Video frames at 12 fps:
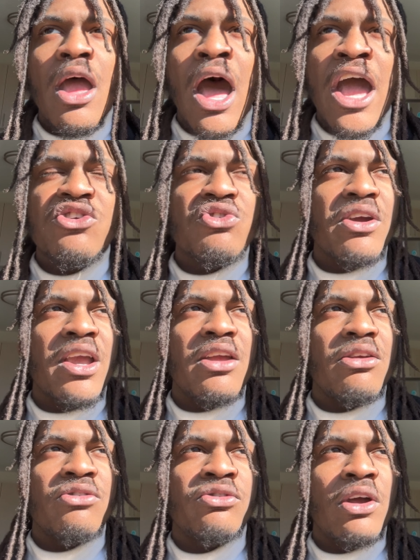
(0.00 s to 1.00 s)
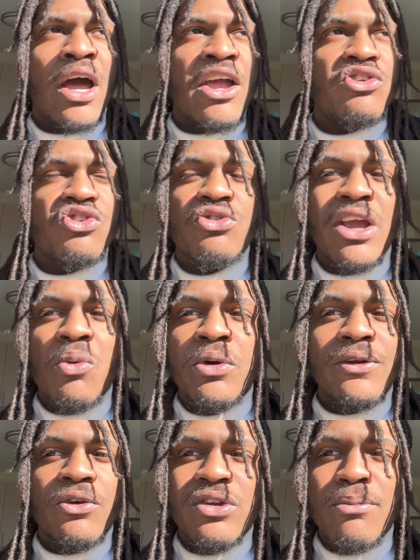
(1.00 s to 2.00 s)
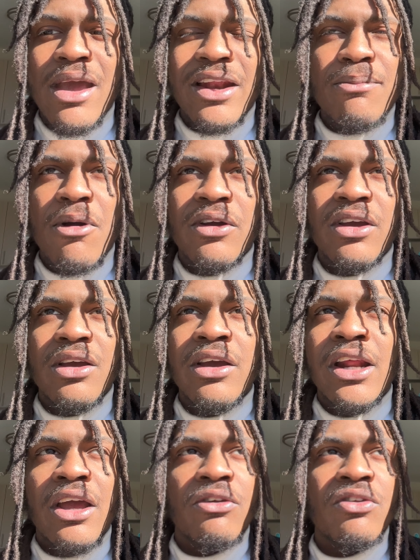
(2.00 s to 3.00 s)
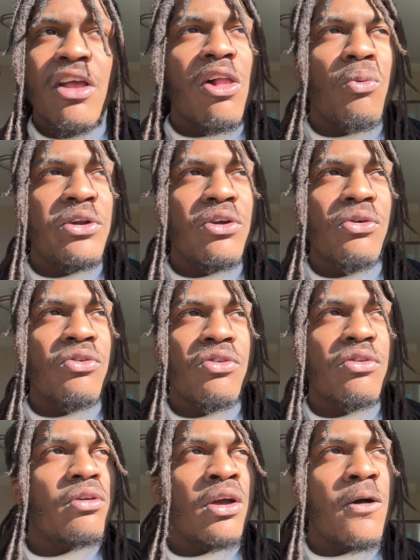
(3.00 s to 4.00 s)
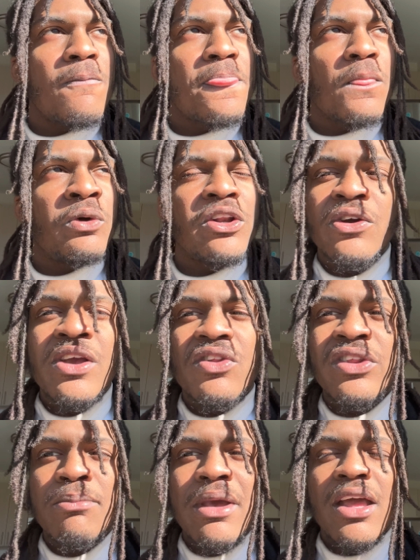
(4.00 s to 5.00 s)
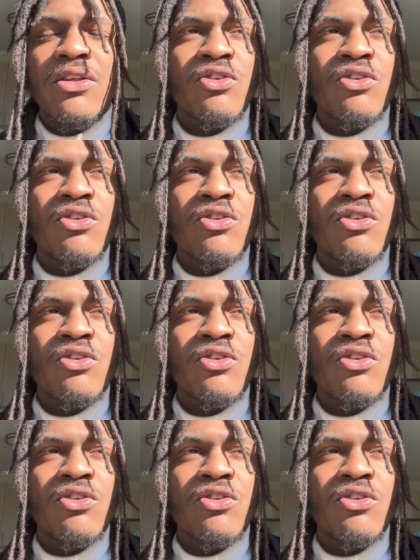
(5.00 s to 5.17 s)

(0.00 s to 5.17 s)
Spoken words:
I just trade when there's demand in the market, and I sell when there isn't demand.